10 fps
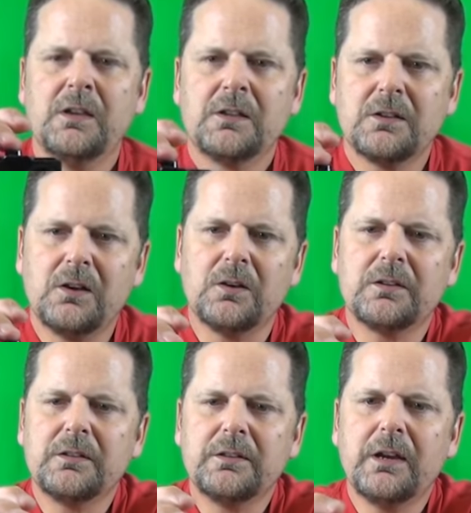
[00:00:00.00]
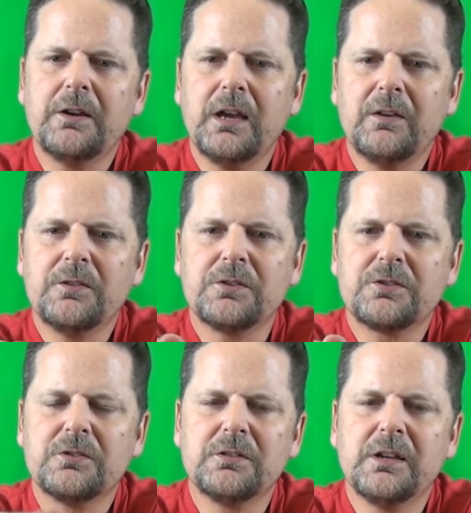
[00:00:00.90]
So there you have your
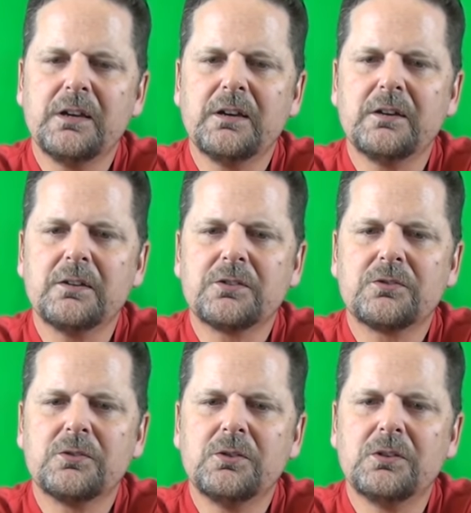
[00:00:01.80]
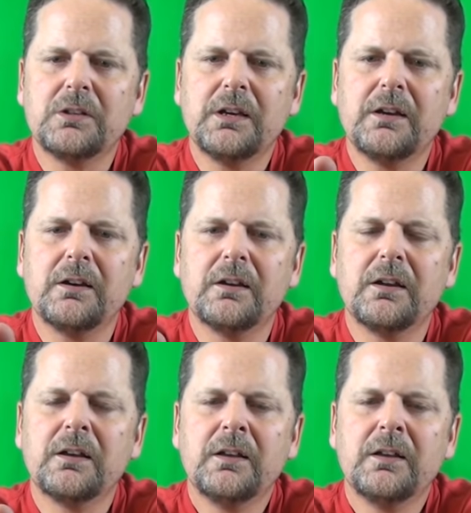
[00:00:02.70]
screw there, screw hole there.